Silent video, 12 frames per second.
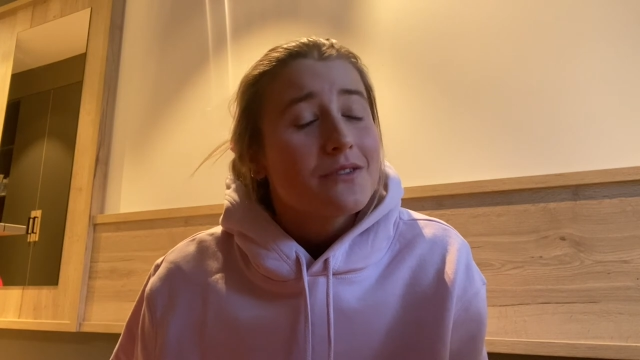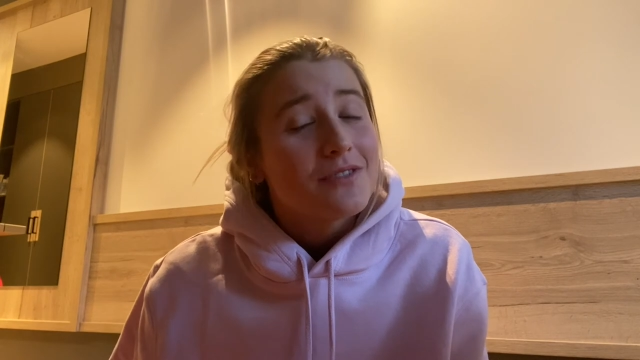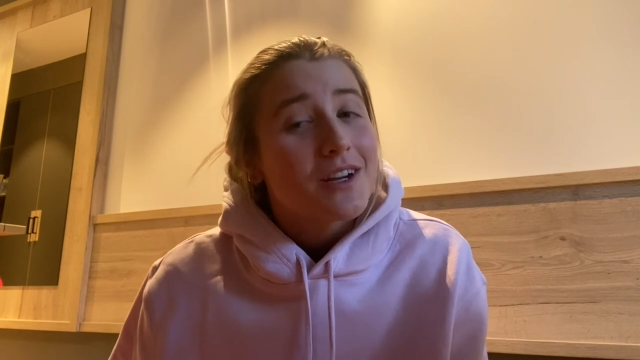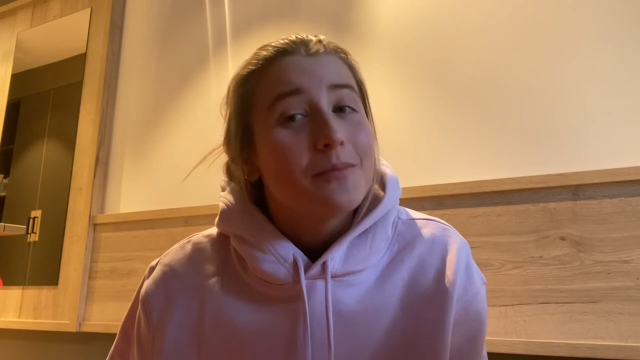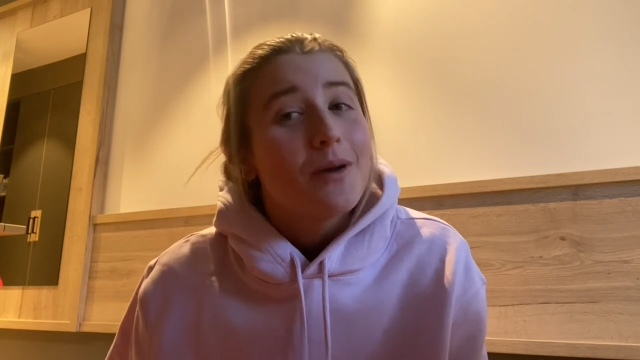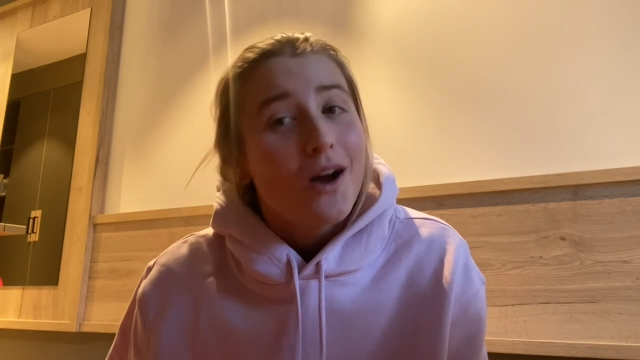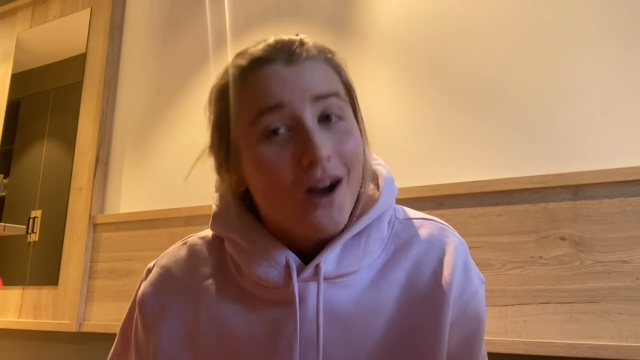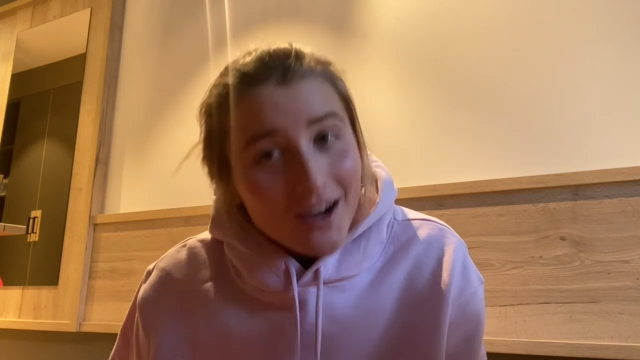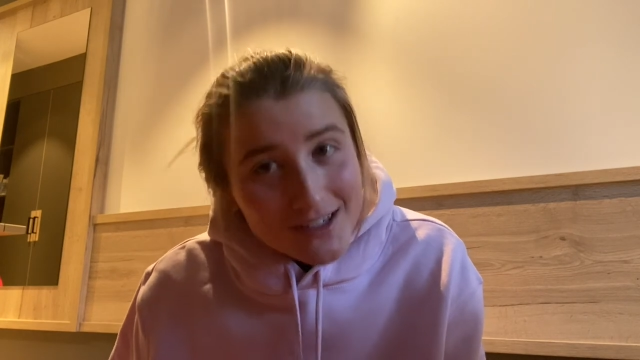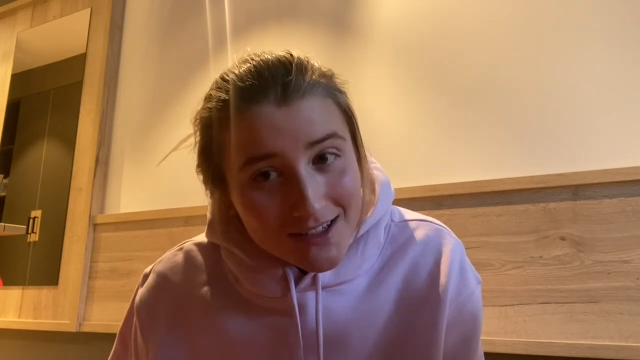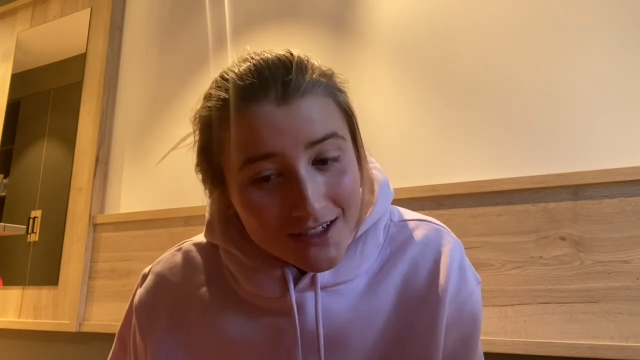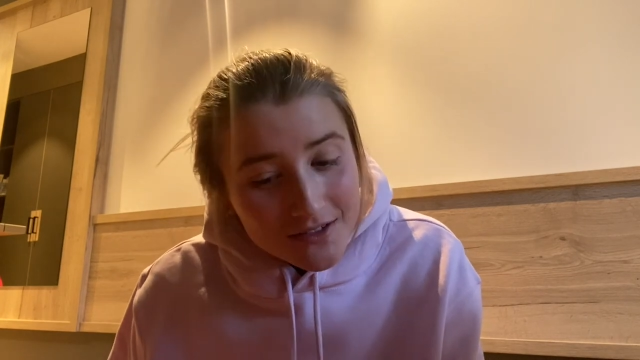very
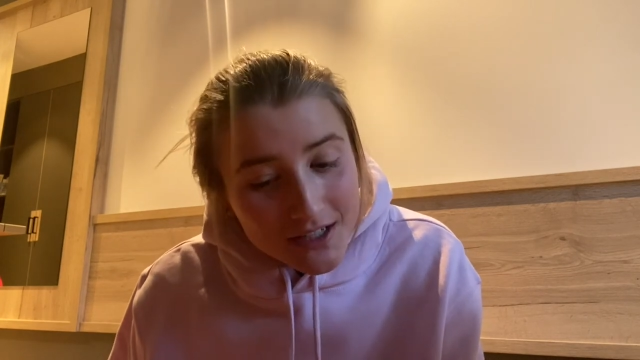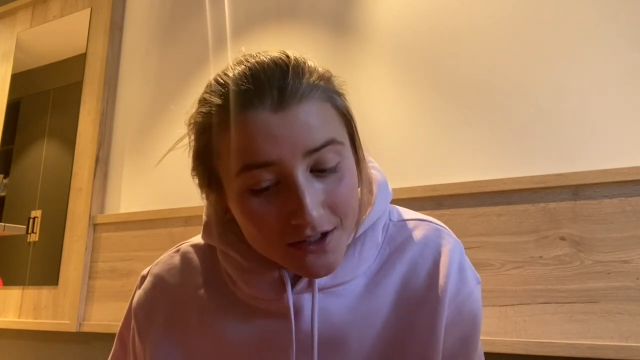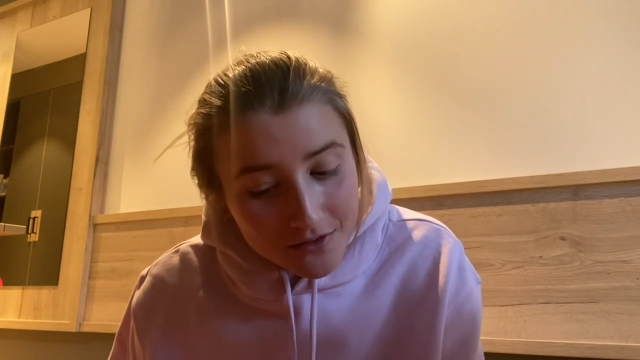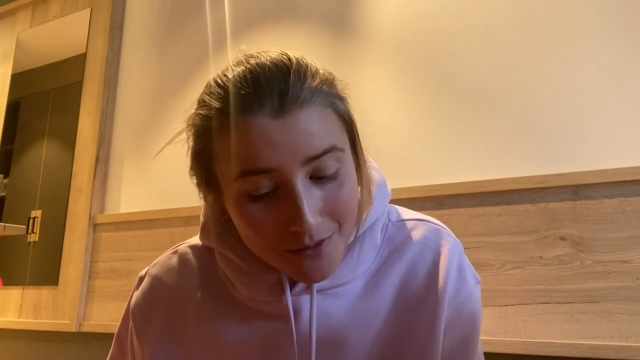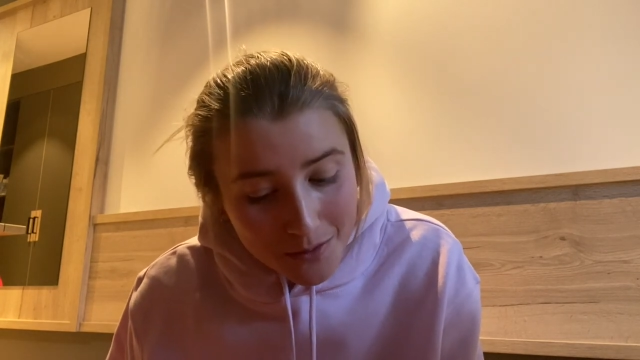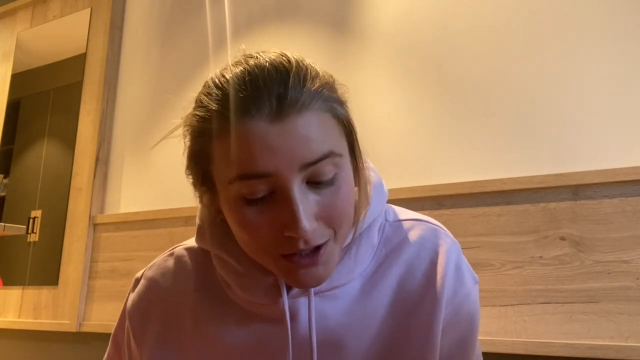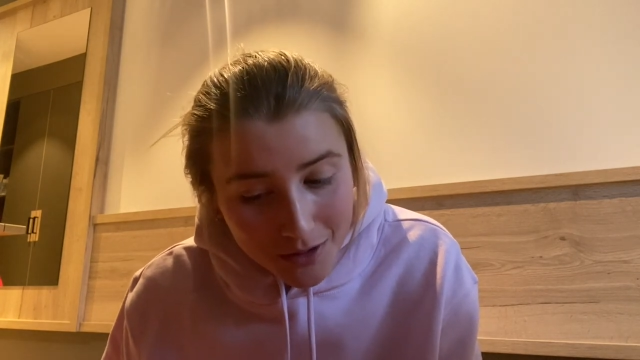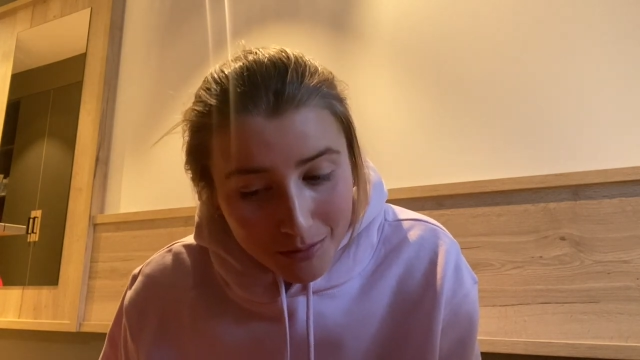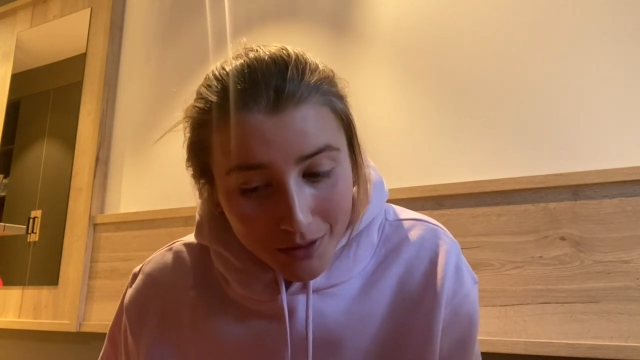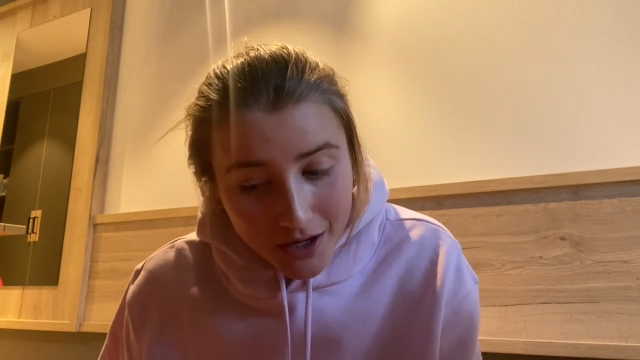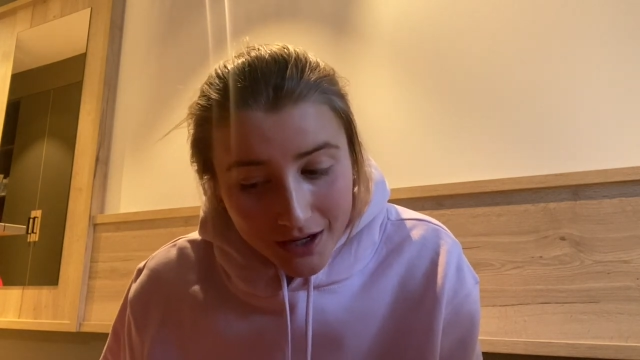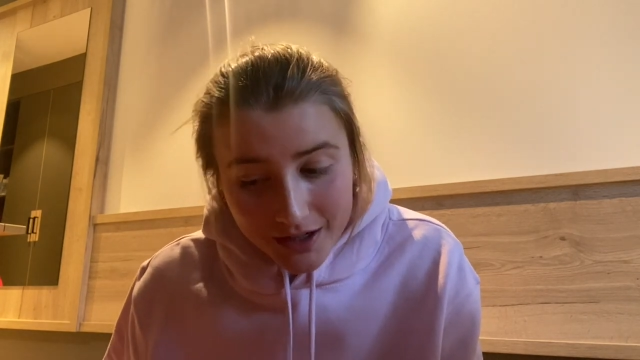positive day for me,
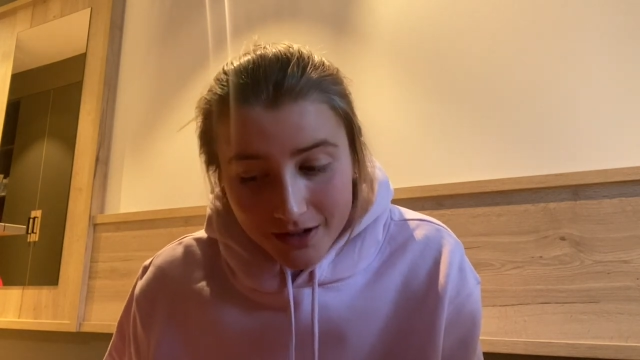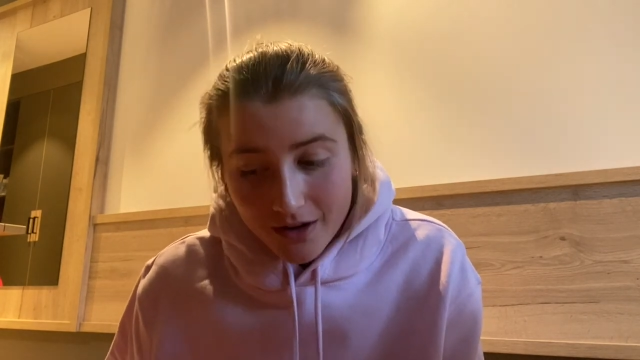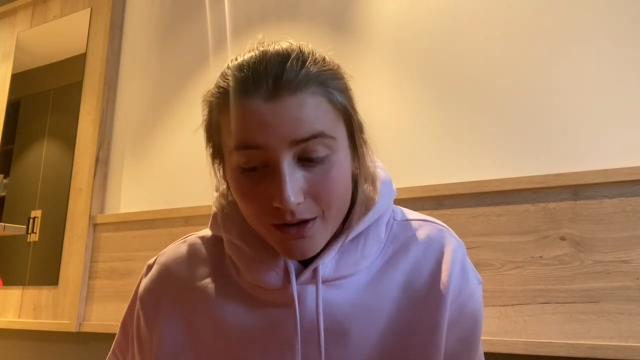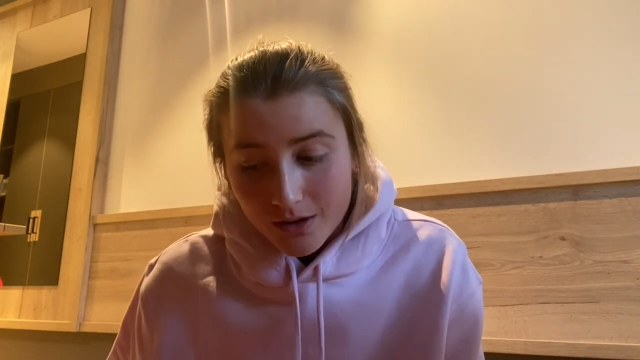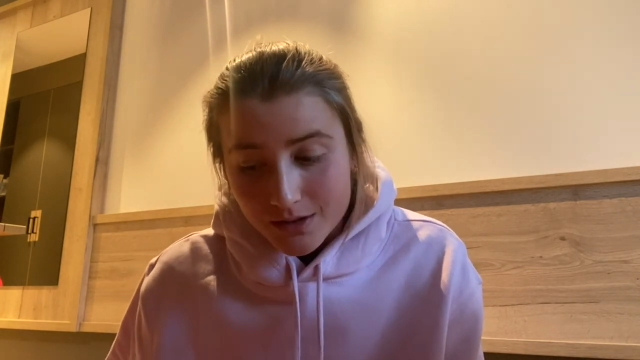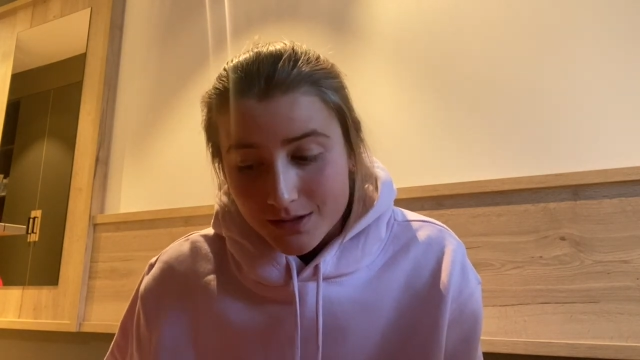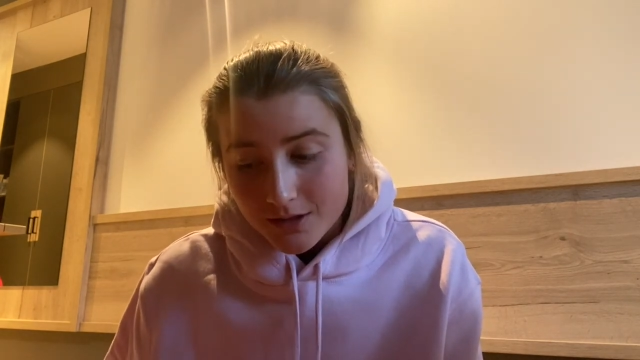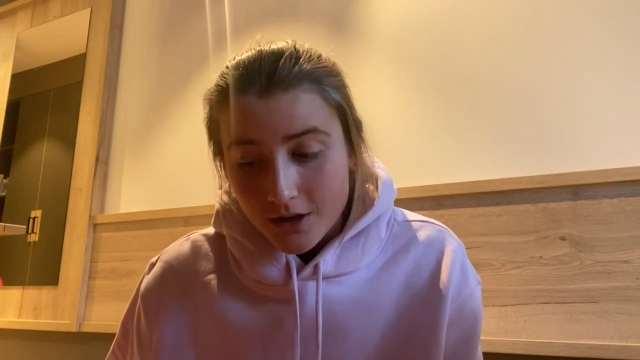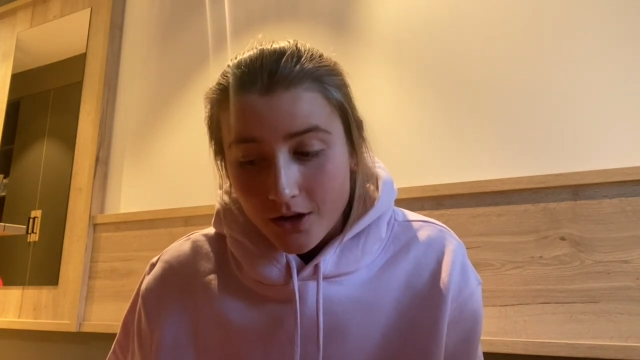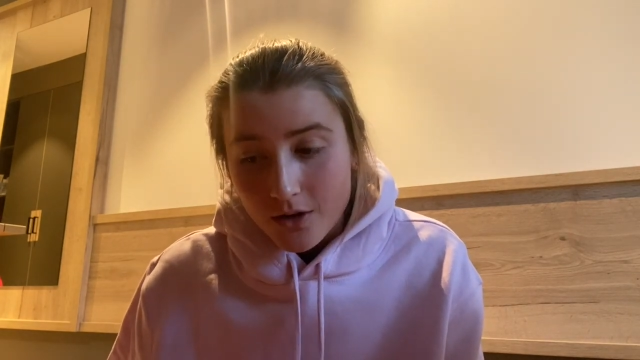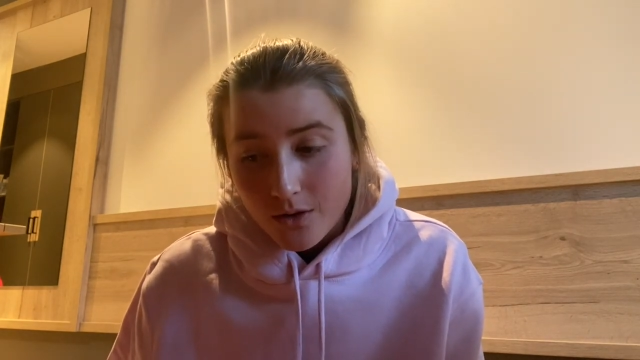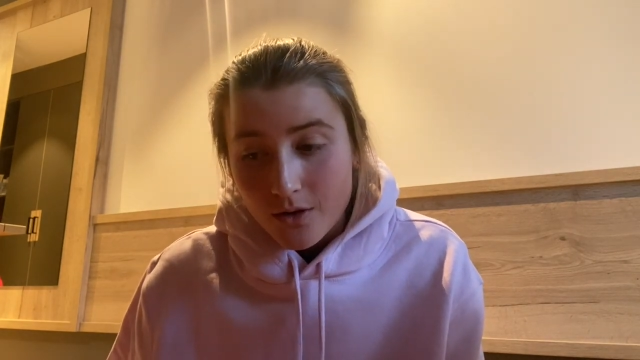but it
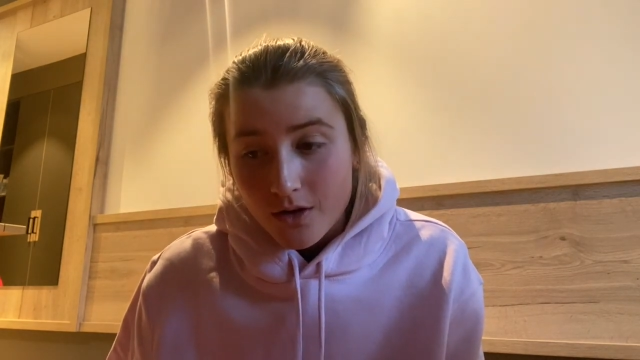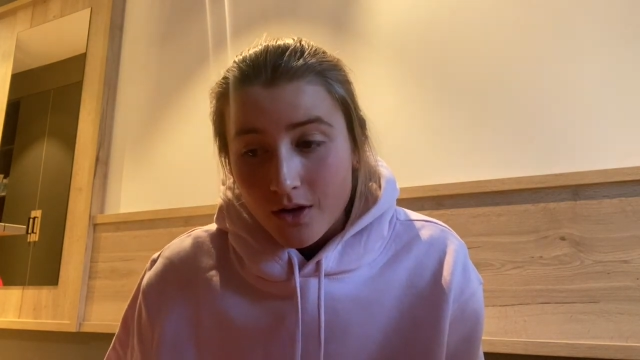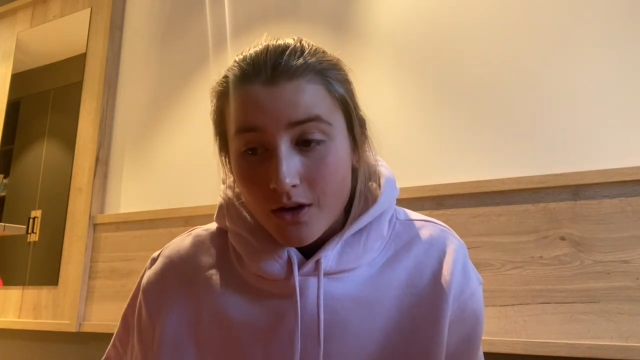also